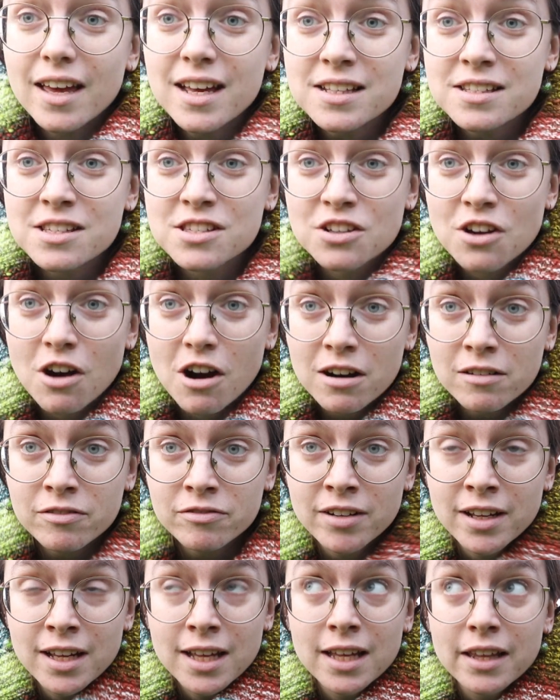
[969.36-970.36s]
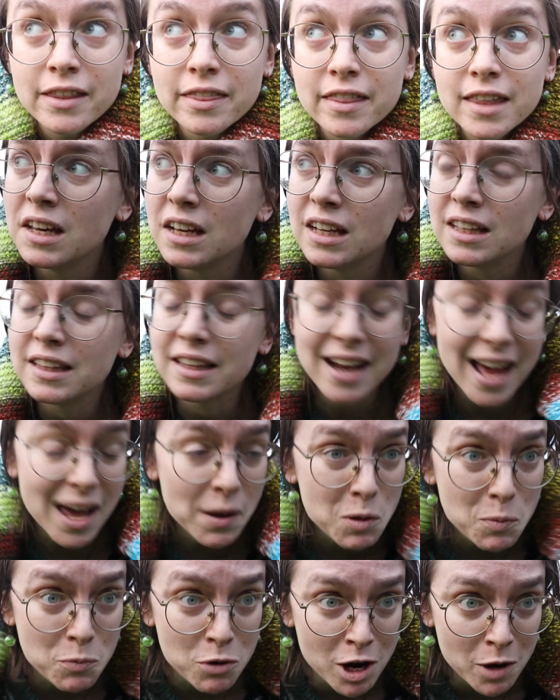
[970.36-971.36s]
it's a scarf that
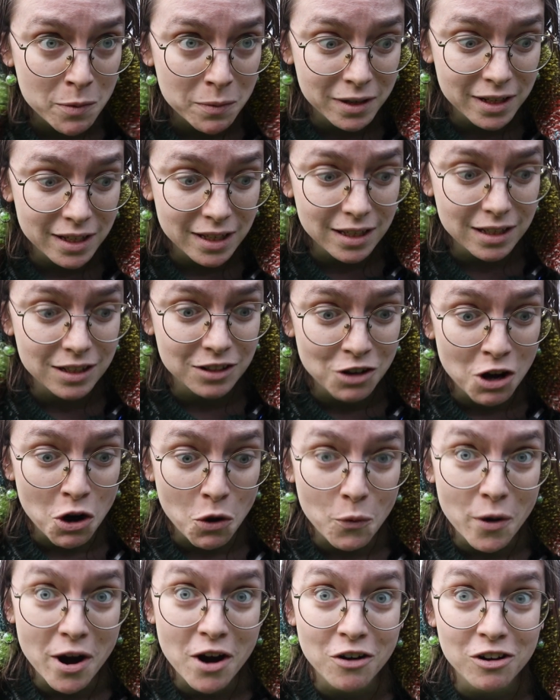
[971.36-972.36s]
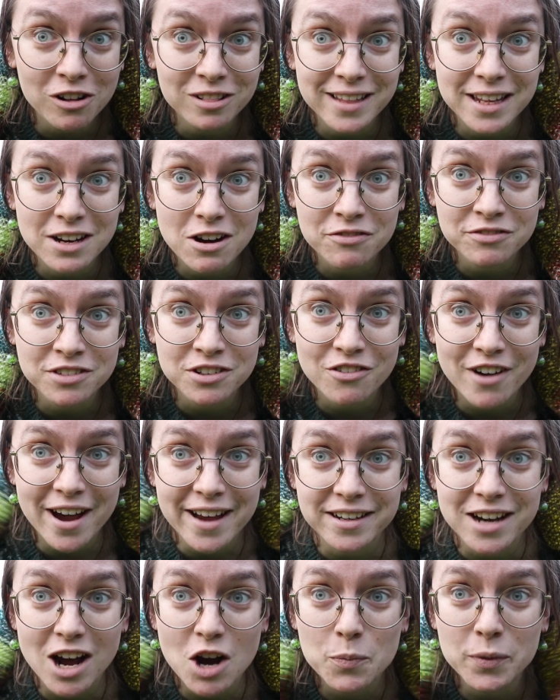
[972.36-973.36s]
I will probably not wear all that often
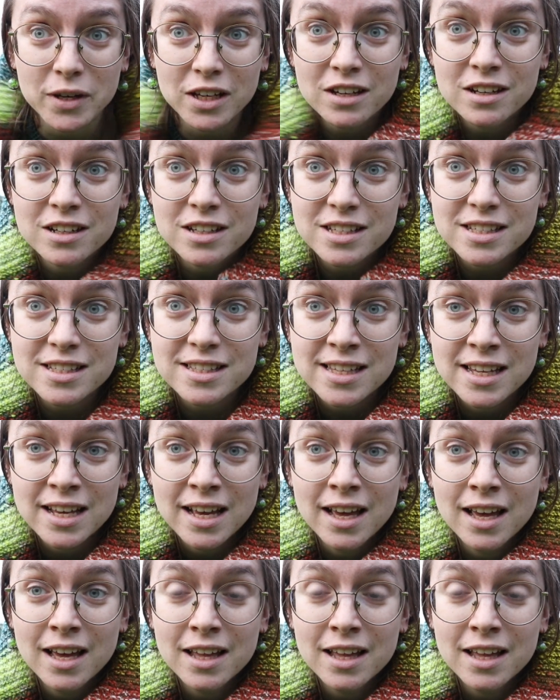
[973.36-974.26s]
right now because